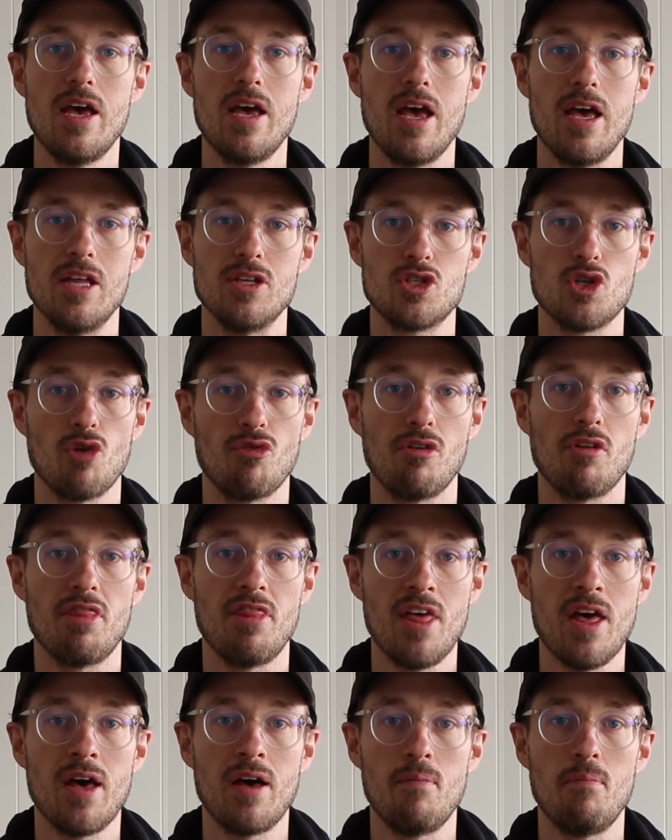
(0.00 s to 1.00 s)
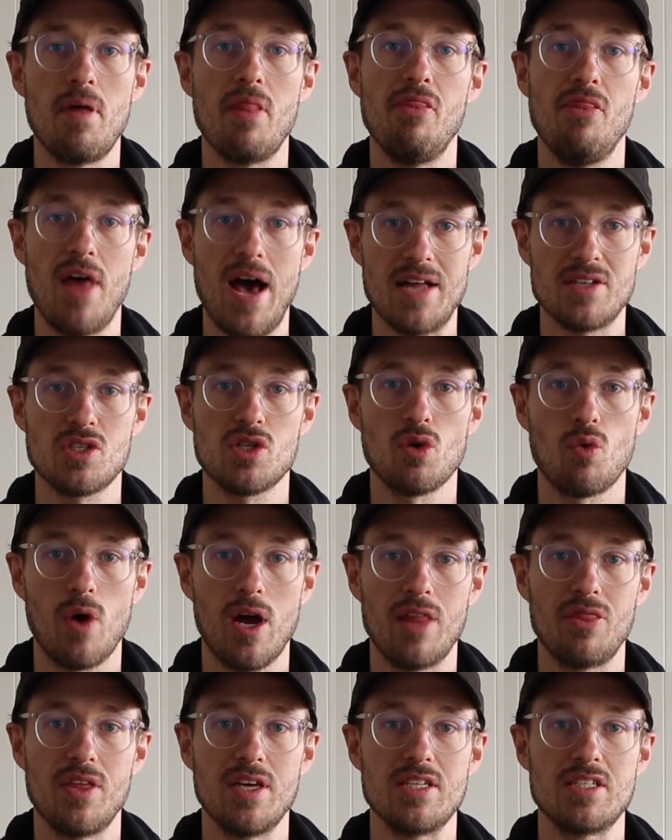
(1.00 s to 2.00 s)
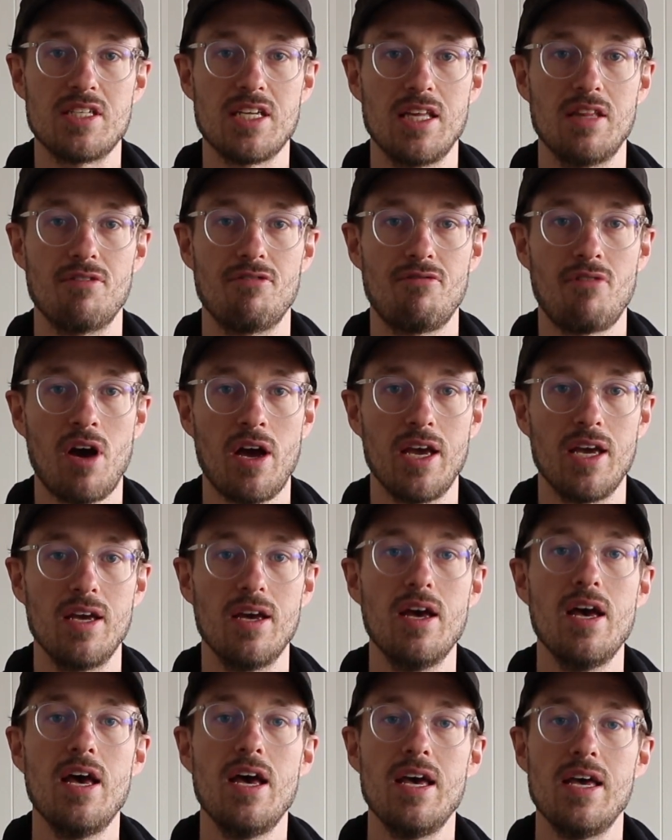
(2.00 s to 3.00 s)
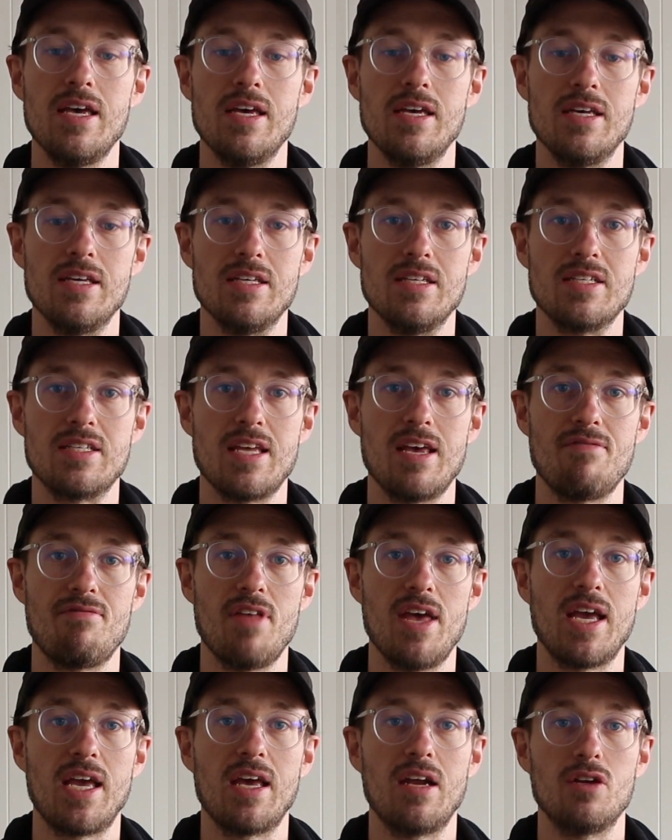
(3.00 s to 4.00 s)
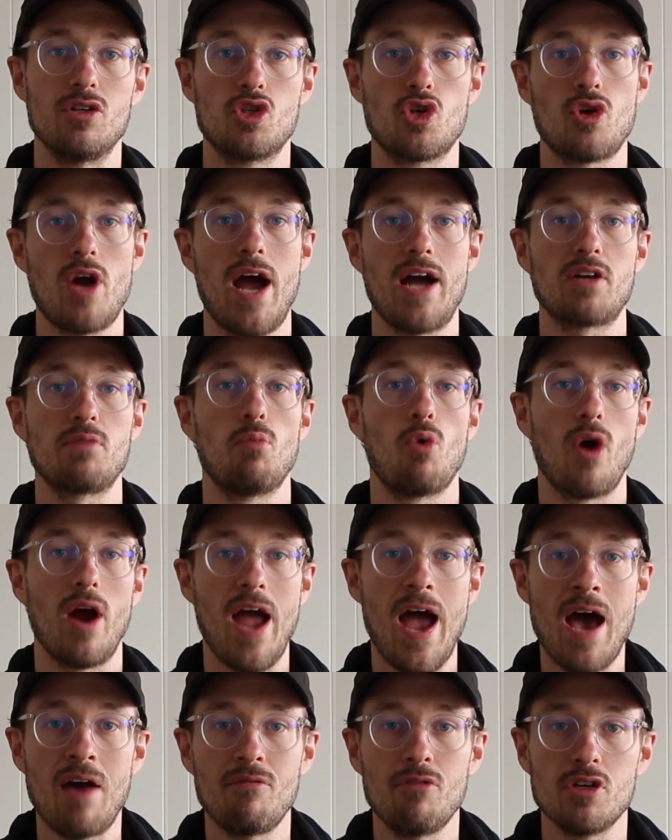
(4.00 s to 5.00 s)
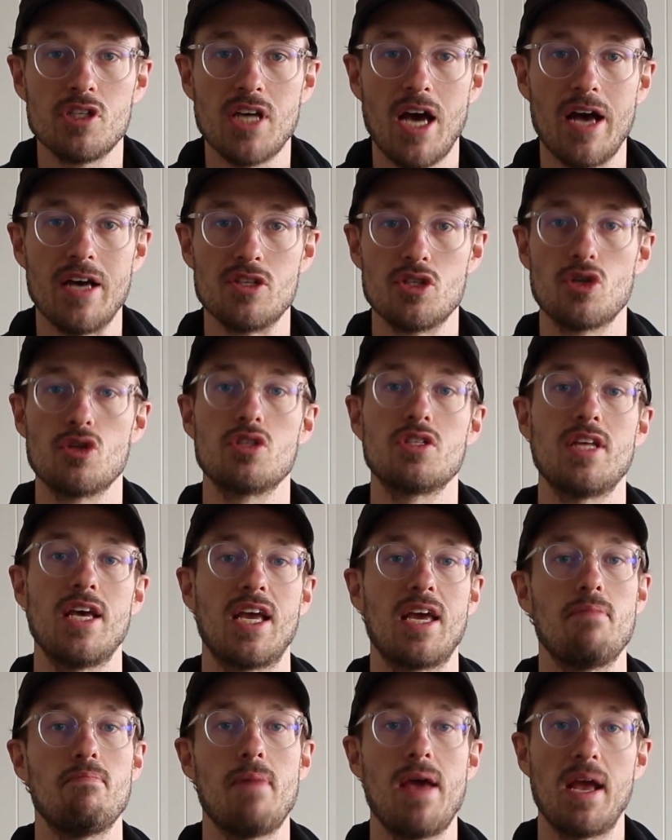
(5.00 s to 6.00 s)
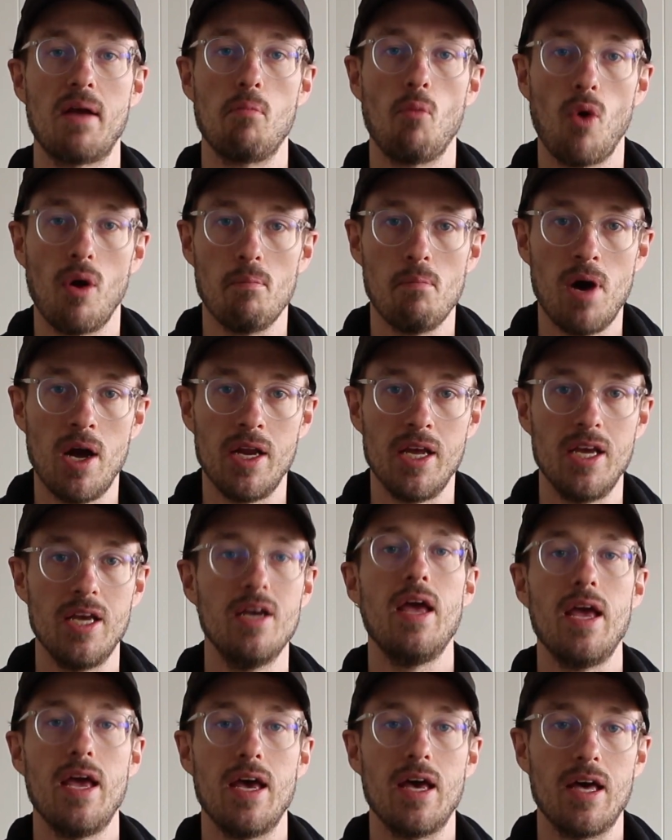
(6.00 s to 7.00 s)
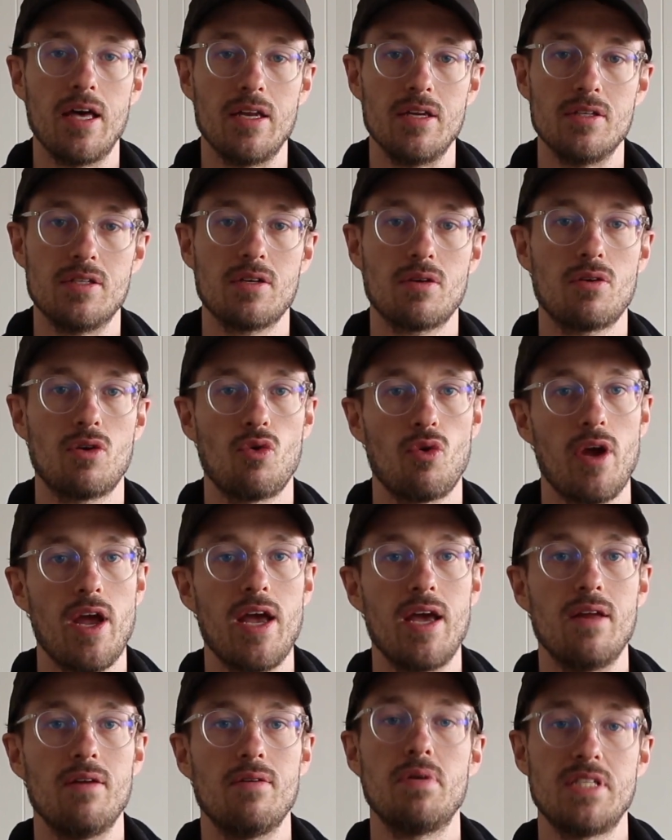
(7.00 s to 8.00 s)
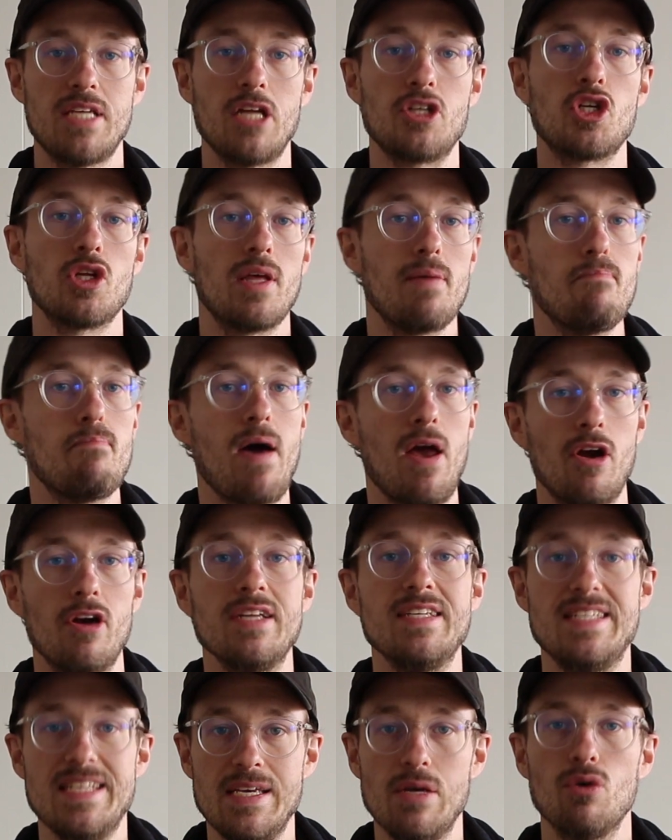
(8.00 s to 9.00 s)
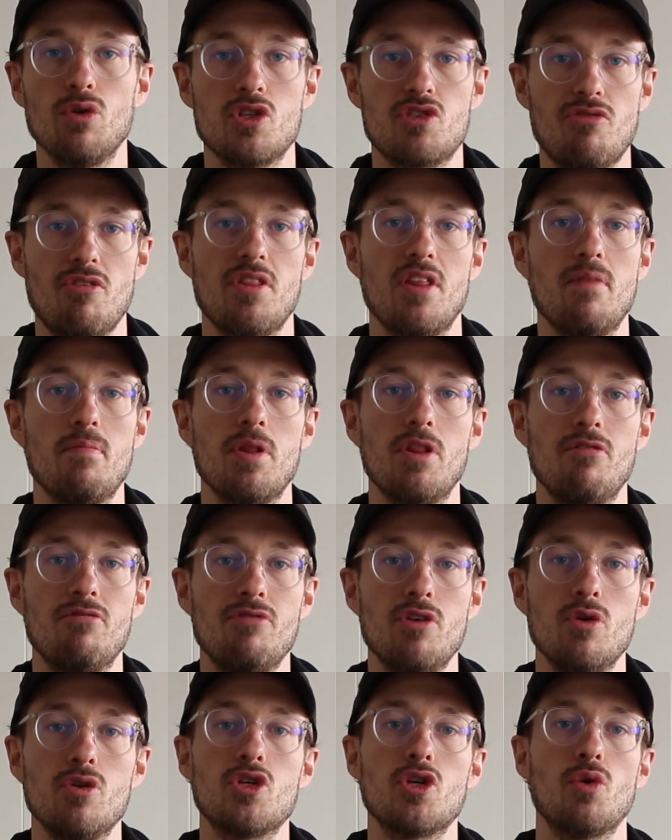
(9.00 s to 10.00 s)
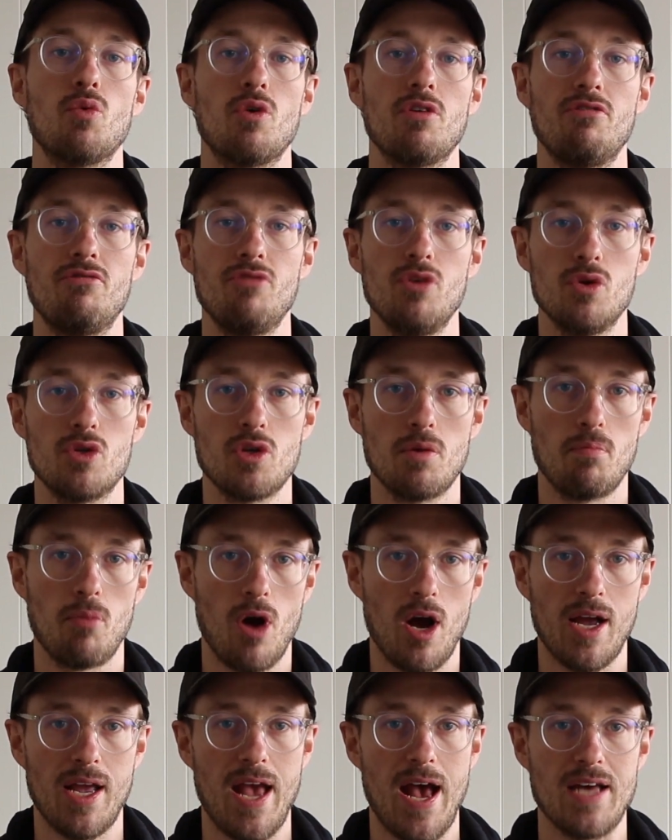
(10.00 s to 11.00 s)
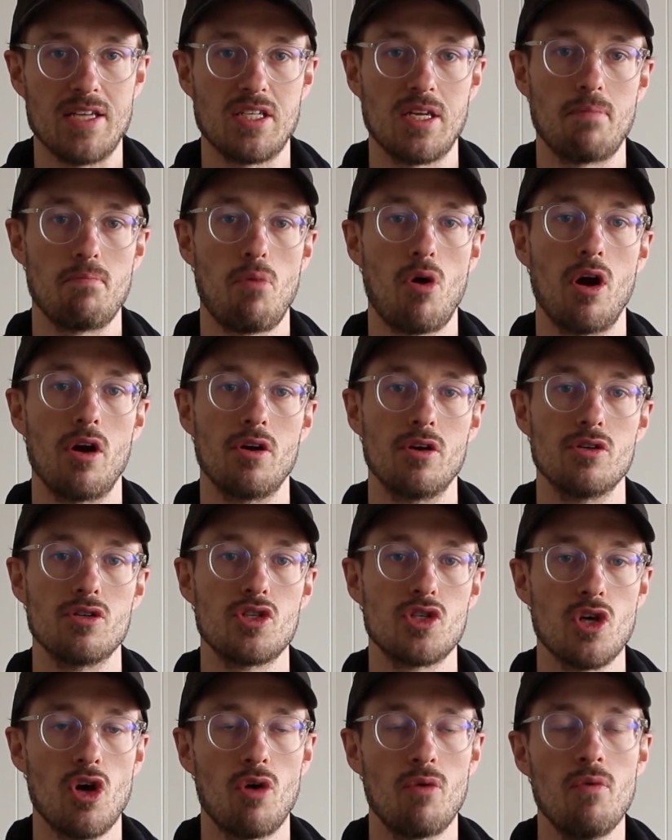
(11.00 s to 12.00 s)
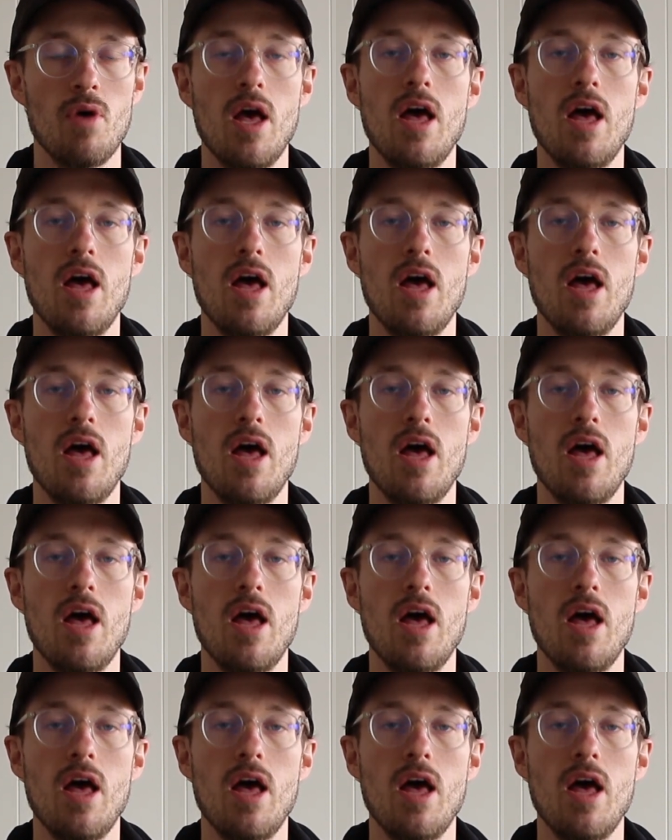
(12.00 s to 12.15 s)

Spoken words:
And so for them, that's the way that they see the fight, is if they can attract more advertisers, they can make more money and create potentially better deals for them in the future with future broadcasting partners. So